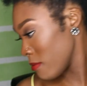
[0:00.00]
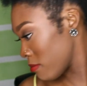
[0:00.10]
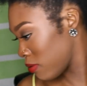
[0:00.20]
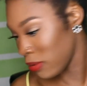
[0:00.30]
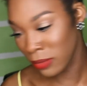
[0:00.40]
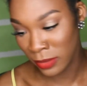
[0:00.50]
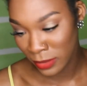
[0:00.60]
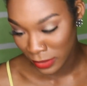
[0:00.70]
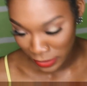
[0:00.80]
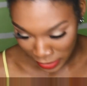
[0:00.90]

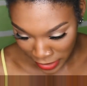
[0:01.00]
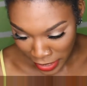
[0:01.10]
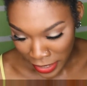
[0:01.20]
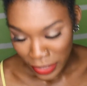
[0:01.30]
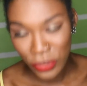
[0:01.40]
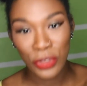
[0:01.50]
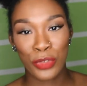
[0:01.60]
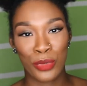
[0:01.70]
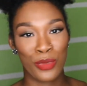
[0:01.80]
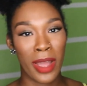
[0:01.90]
to
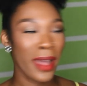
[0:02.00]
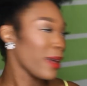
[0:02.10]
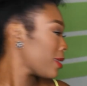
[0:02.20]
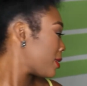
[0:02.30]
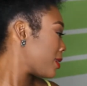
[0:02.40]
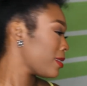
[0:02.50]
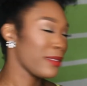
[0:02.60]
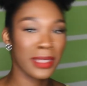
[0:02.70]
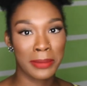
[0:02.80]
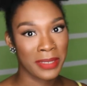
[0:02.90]
try
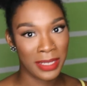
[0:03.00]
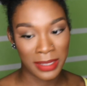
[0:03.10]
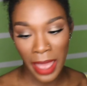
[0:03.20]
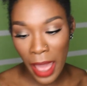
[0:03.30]
these lipsticks